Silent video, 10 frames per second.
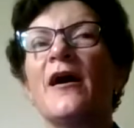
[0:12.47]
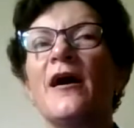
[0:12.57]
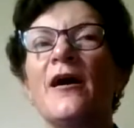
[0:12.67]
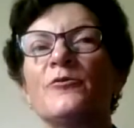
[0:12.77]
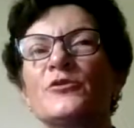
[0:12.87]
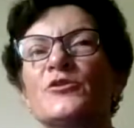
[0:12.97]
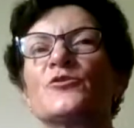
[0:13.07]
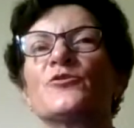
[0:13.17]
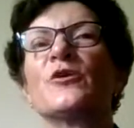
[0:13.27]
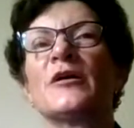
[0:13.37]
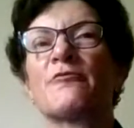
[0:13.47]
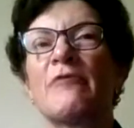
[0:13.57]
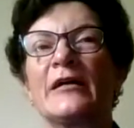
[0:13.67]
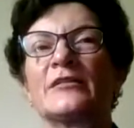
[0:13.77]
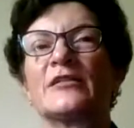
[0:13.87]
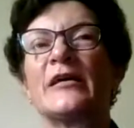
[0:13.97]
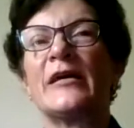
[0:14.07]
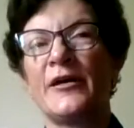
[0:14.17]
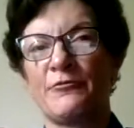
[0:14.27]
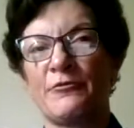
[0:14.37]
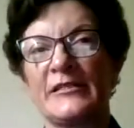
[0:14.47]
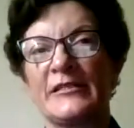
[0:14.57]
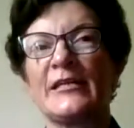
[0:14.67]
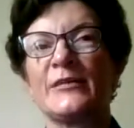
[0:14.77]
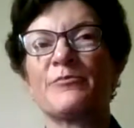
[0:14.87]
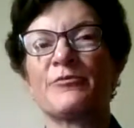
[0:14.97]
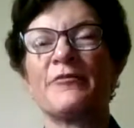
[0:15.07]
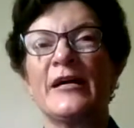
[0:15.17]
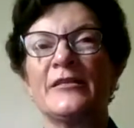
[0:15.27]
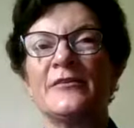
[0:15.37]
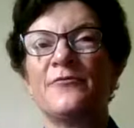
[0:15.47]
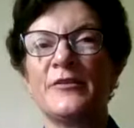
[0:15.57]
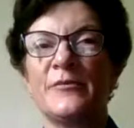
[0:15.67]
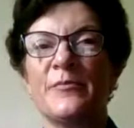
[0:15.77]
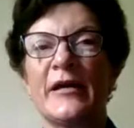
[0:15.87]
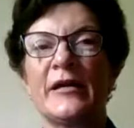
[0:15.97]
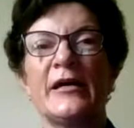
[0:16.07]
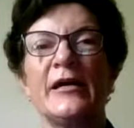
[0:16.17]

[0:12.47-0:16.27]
how to correct errors and provide feedback.